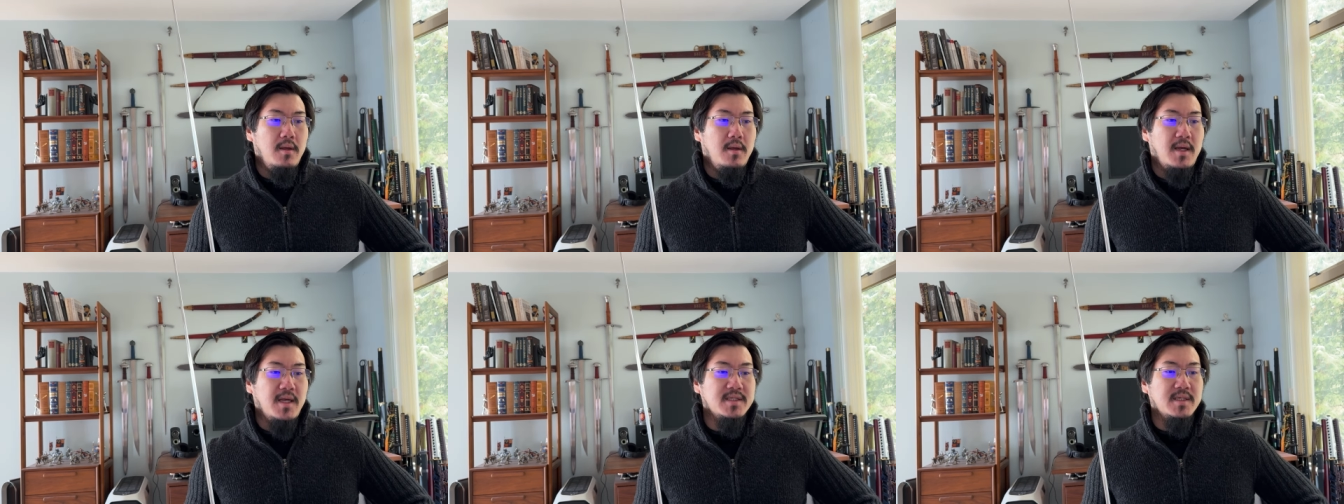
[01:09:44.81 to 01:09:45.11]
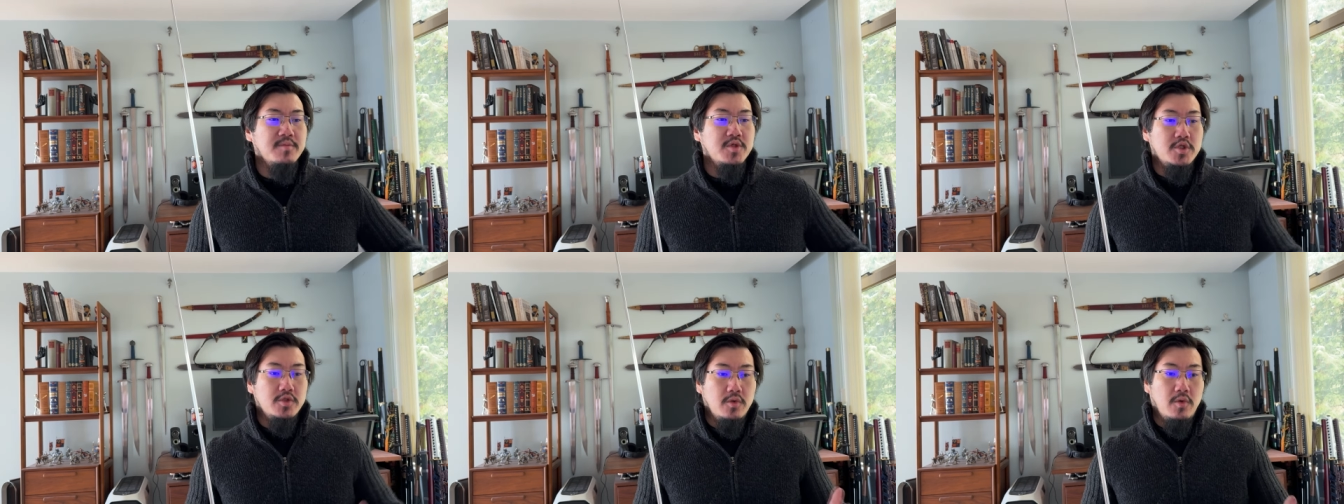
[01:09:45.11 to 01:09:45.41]
as
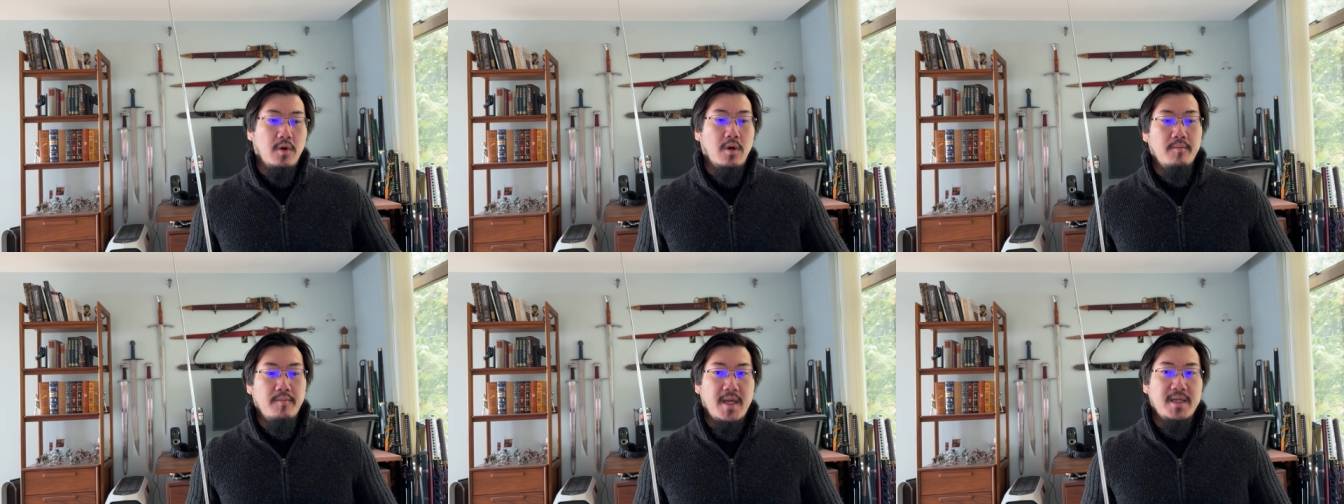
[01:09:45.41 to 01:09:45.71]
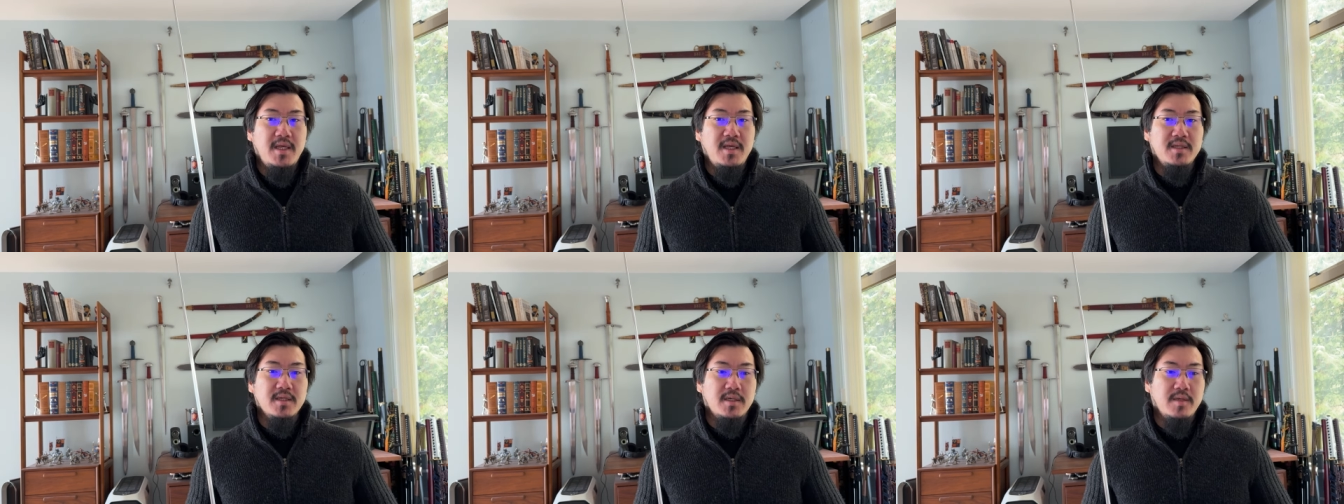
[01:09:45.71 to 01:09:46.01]
I'm sure
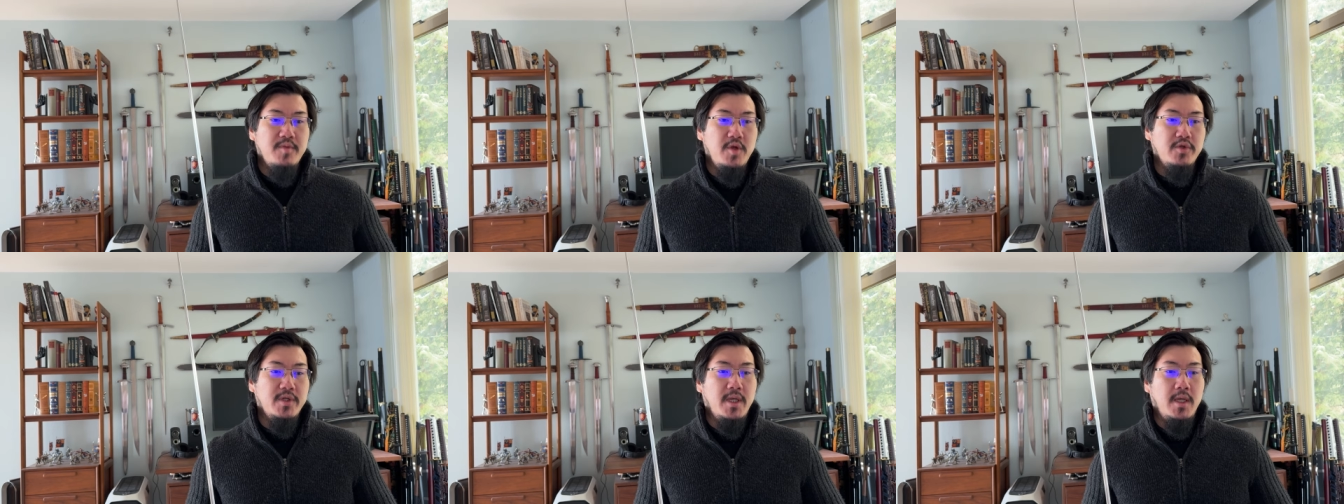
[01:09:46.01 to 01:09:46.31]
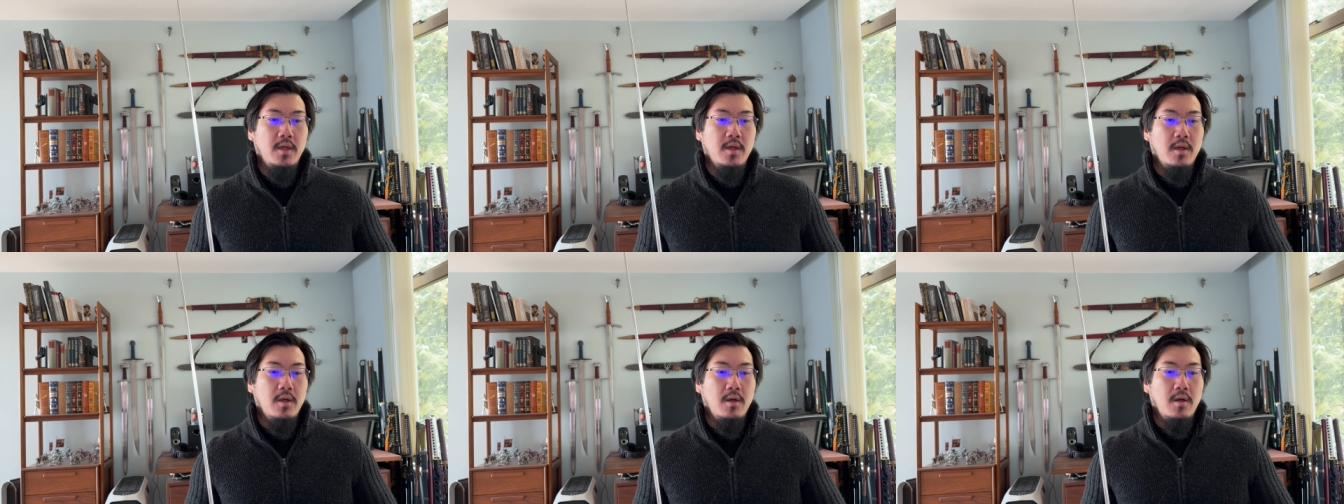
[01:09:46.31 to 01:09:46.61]
many in the
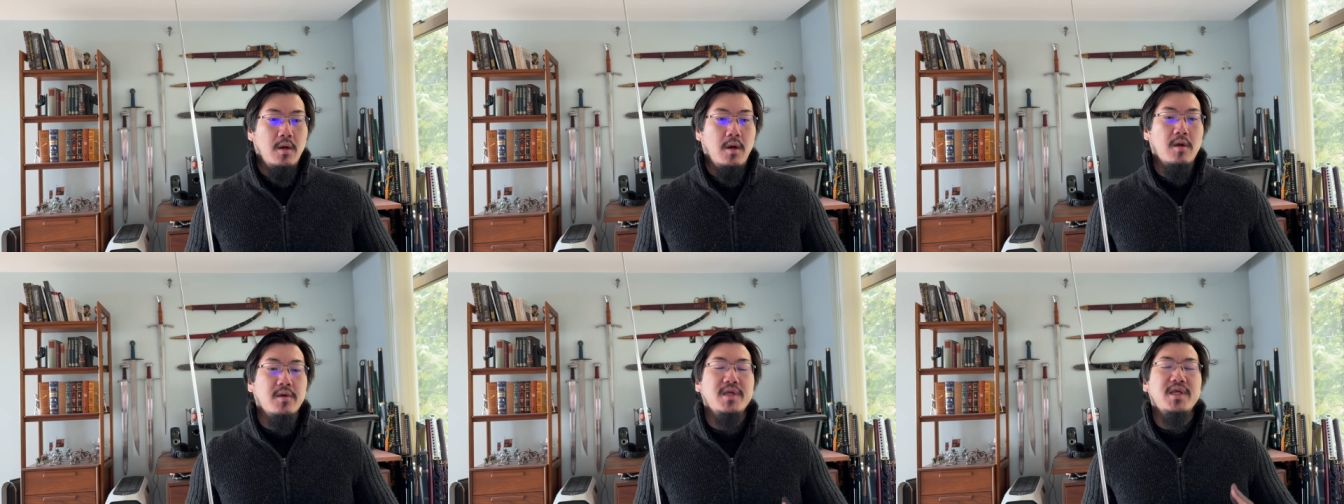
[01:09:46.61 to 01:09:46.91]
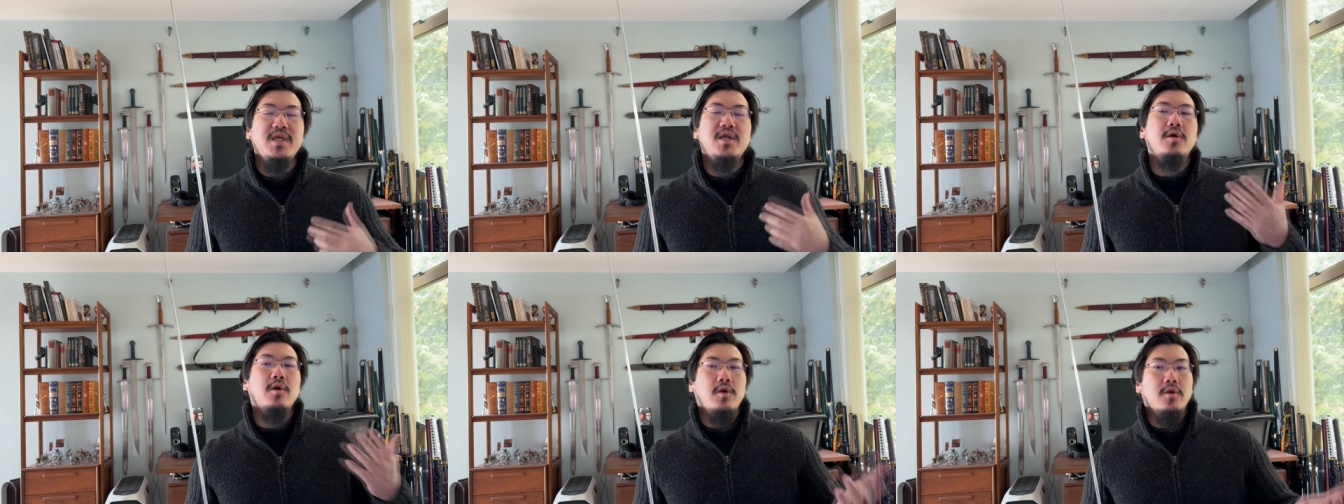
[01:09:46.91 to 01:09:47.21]
community are
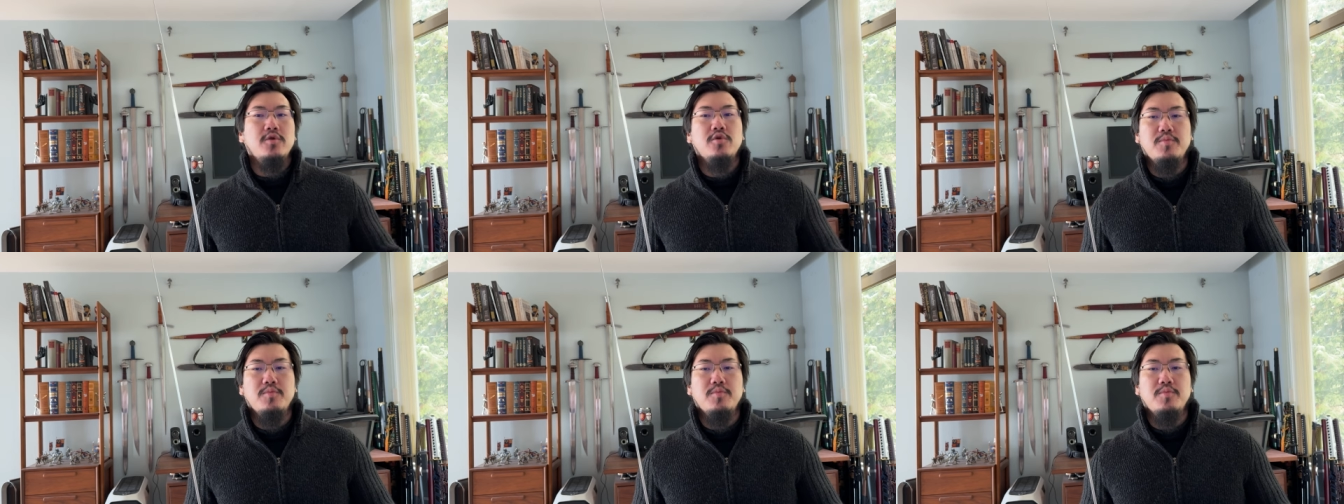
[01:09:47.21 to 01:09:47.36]
eager